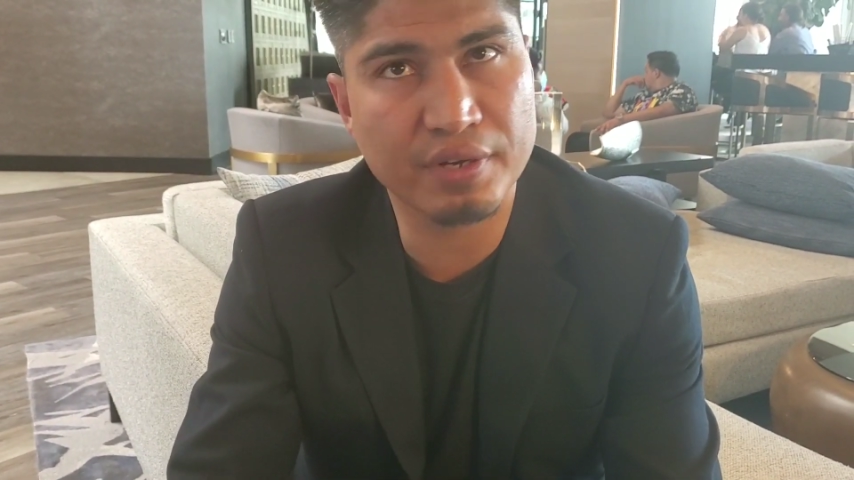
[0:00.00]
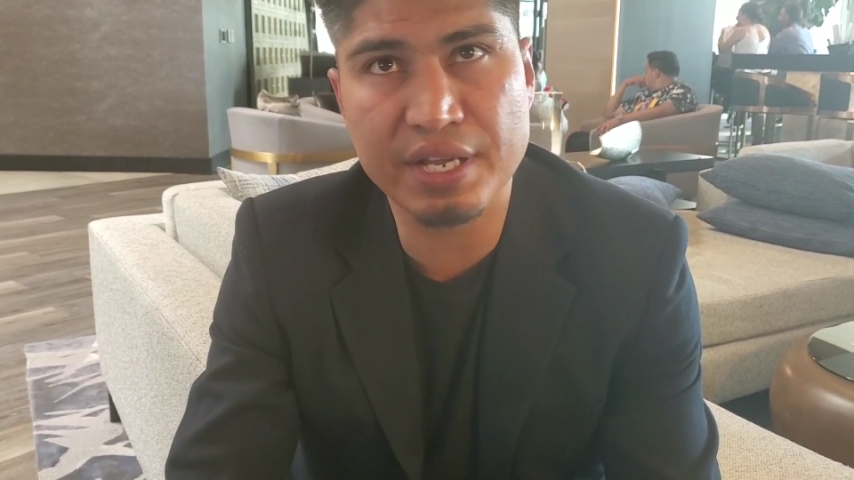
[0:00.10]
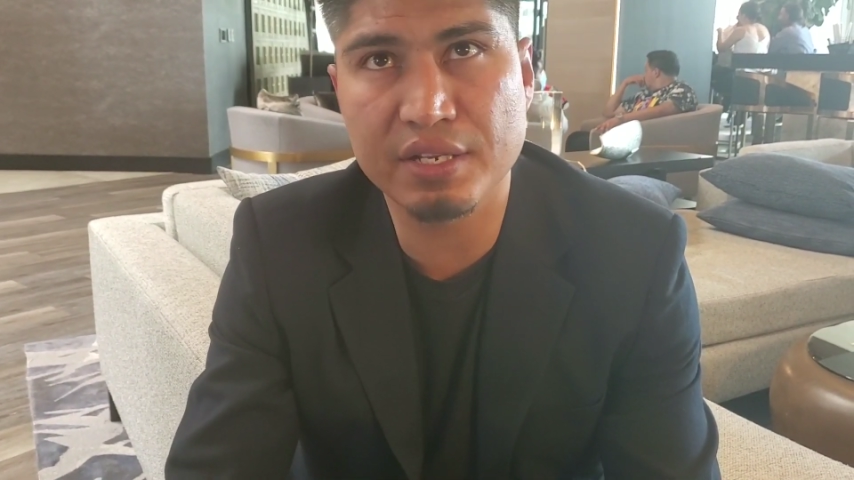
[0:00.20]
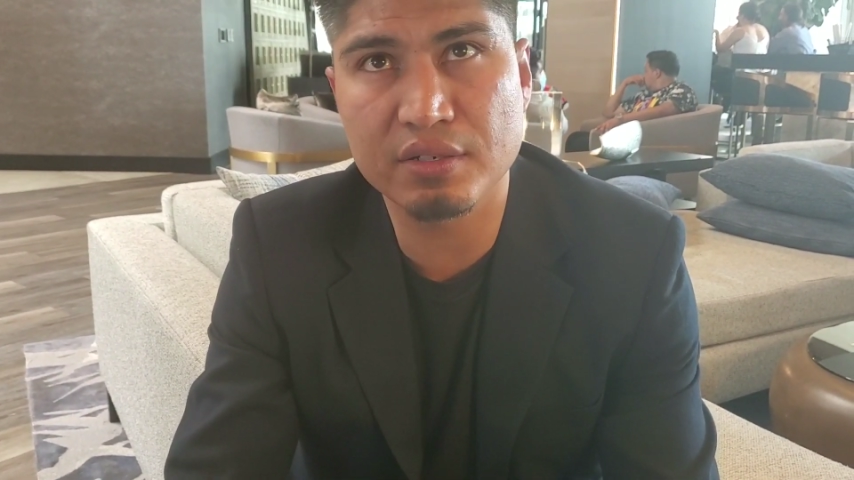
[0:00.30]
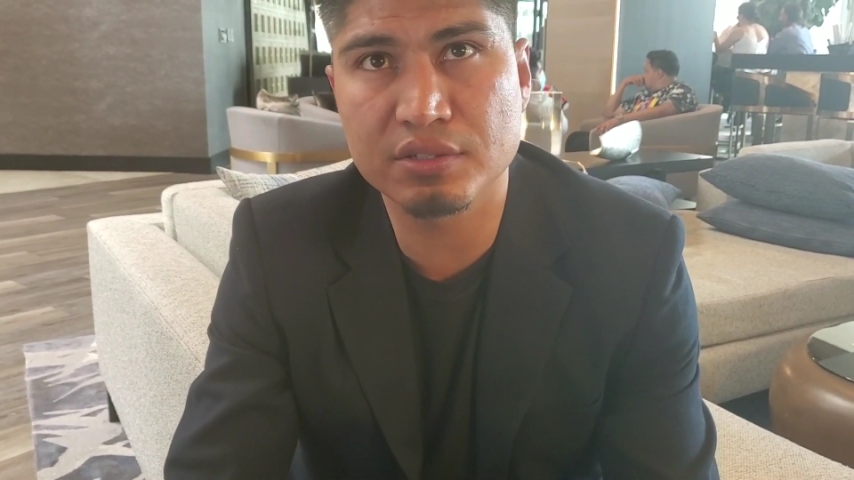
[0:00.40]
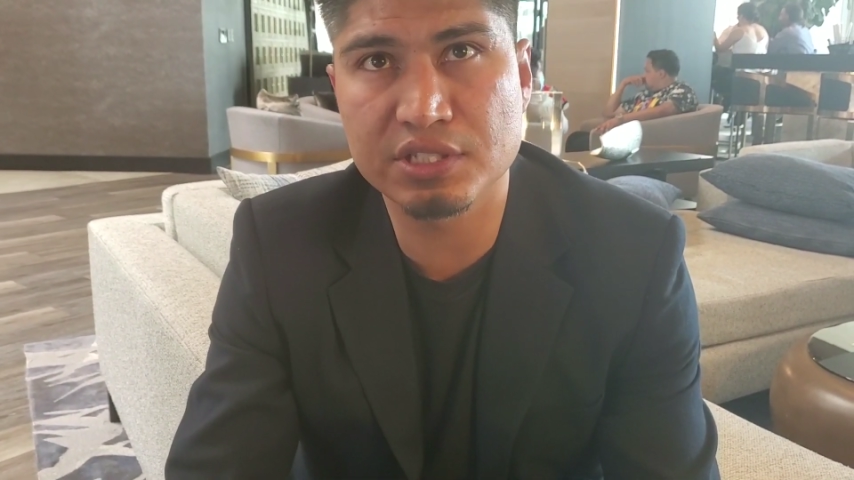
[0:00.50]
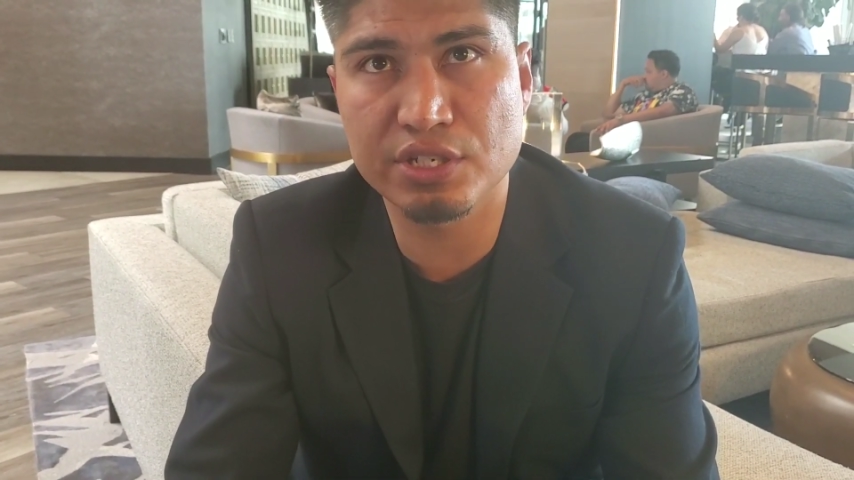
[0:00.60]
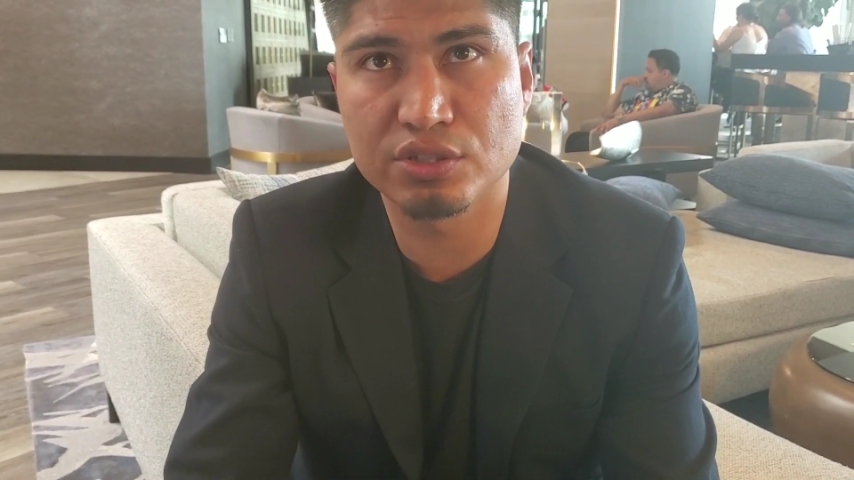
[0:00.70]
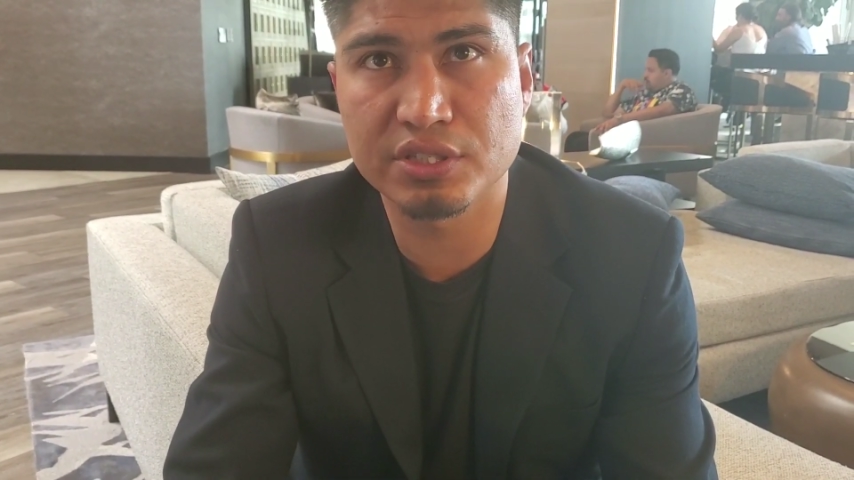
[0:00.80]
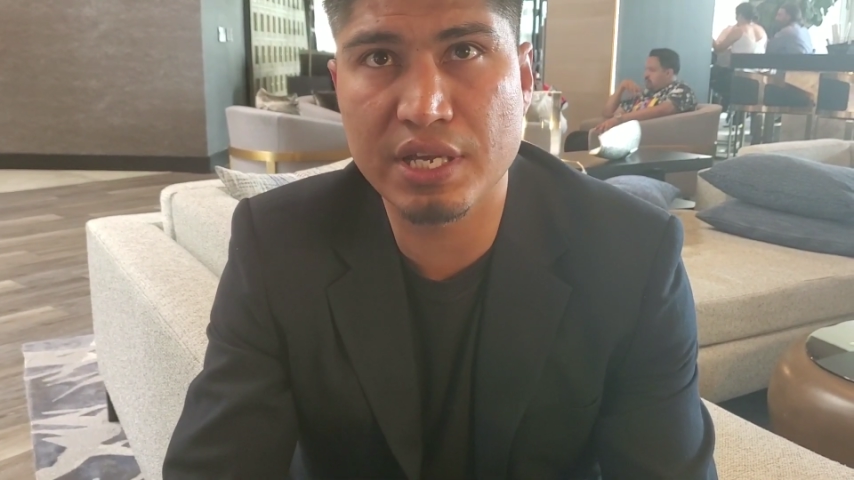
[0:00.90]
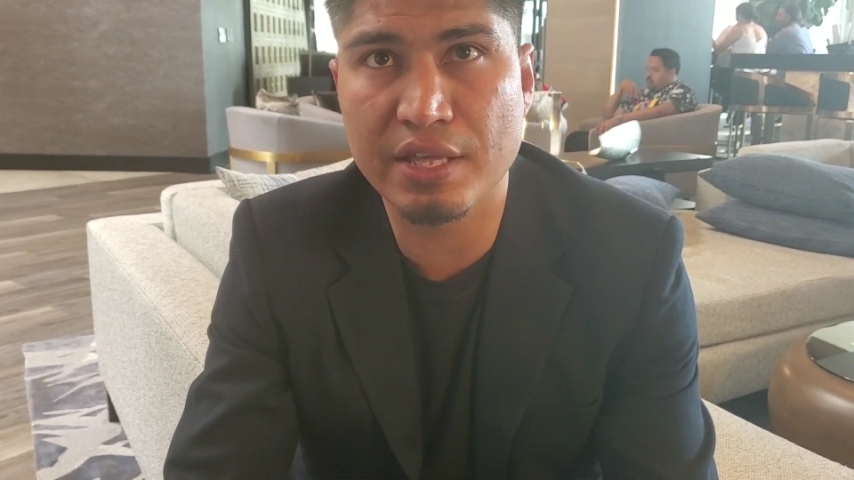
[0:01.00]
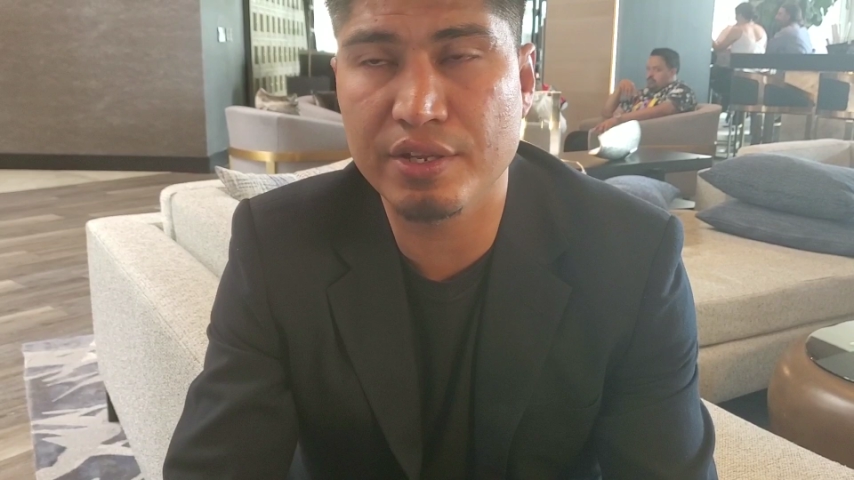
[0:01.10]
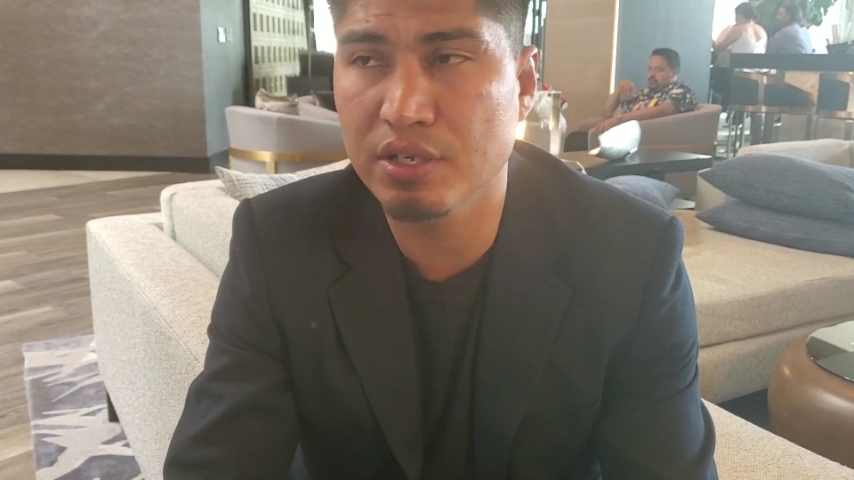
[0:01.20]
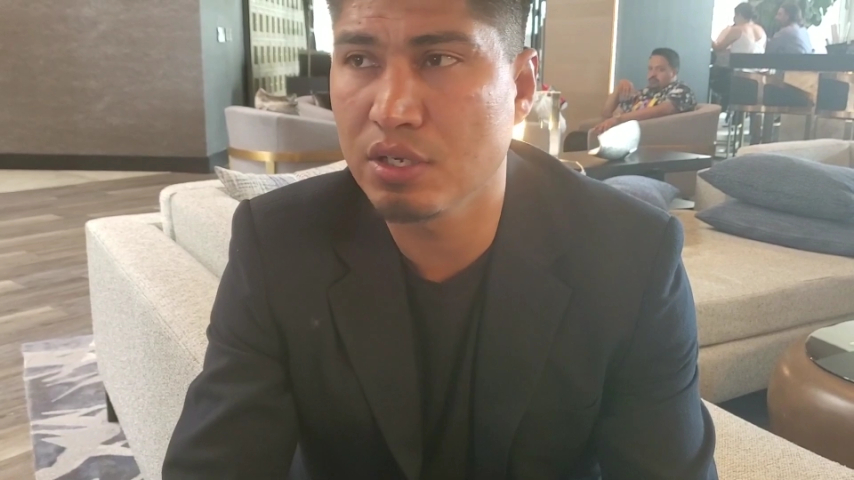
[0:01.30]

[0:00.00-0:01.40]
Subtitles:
great deal together.